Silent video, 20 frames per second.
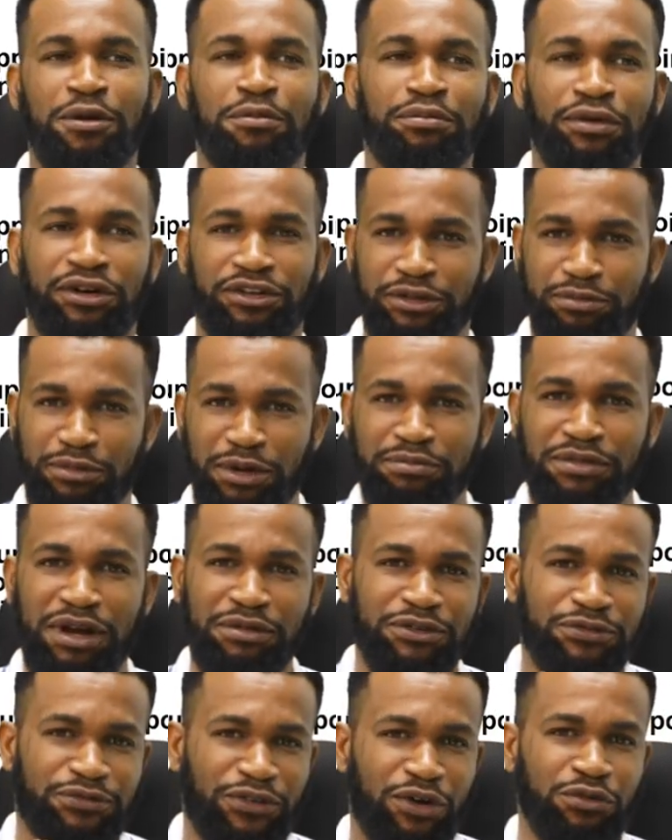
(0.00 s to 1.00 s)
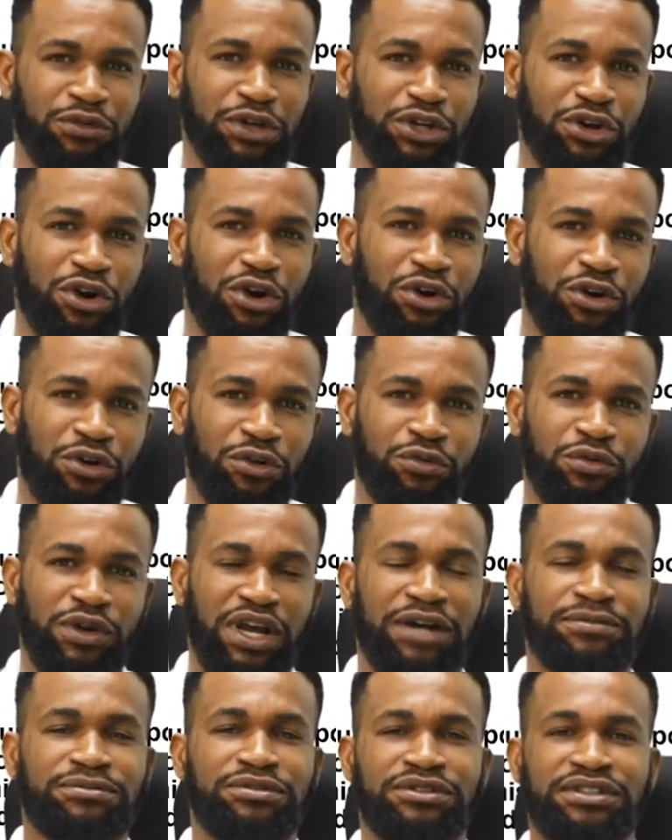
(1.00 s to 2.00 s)
But remember, before we go, we
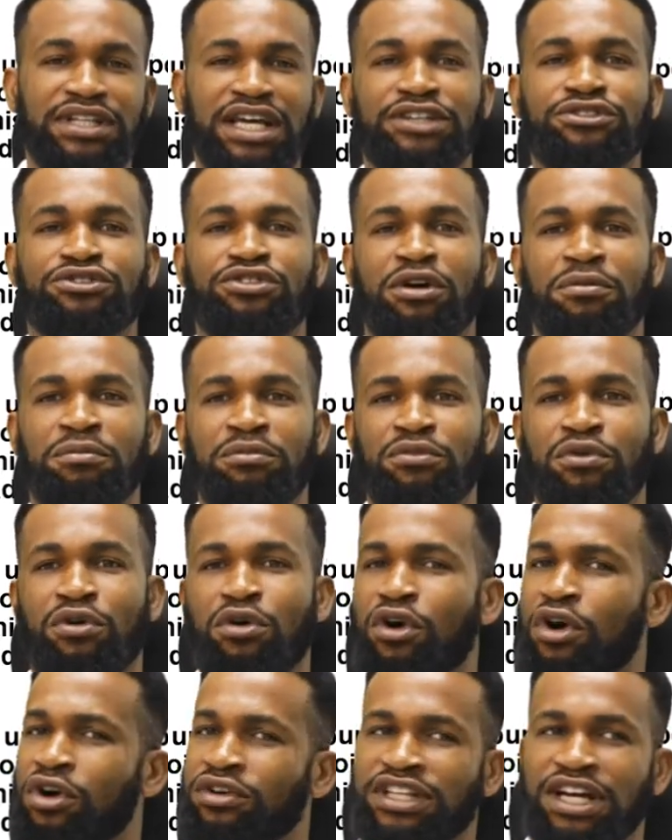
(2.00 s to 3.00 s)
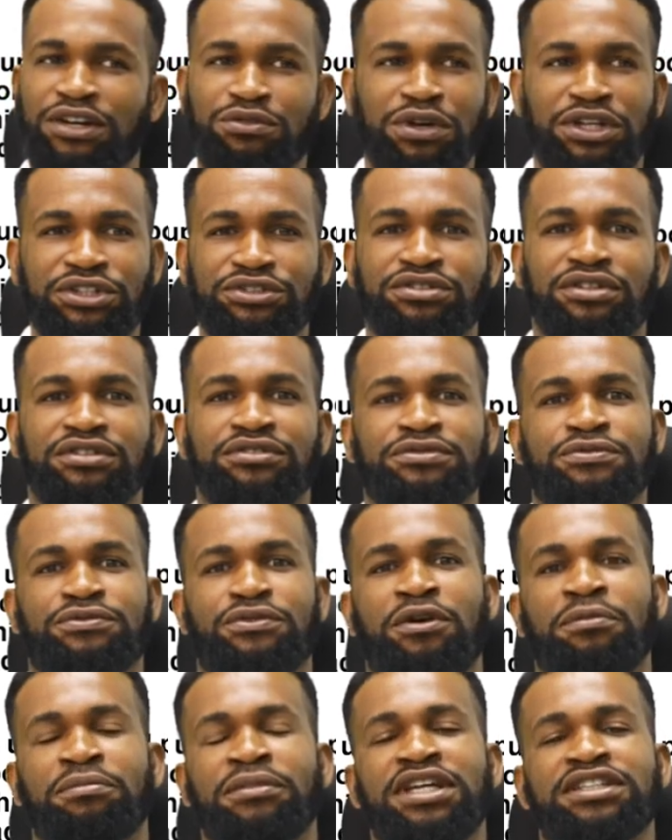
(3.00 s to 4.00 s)
have to take some other questions
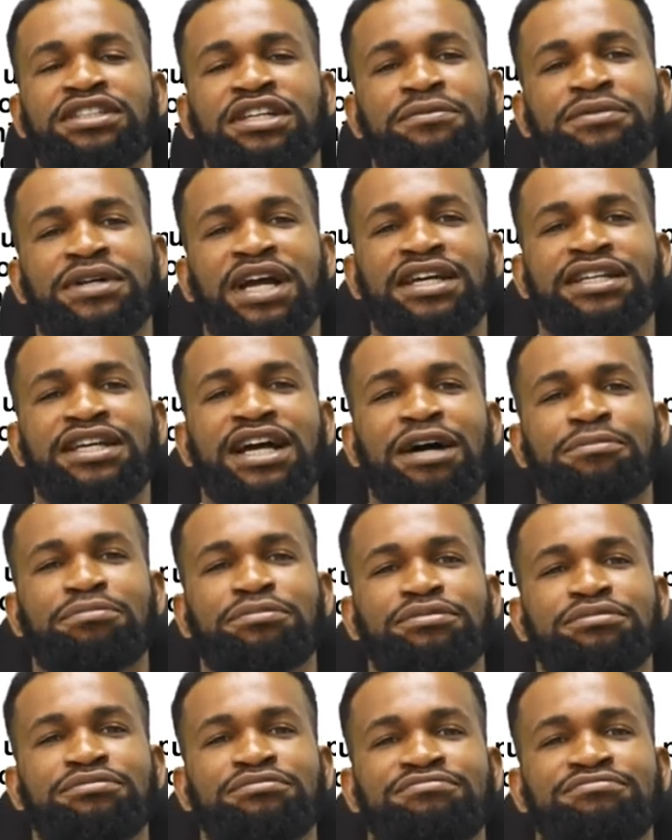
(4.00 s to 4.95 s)
from Exam Guide app.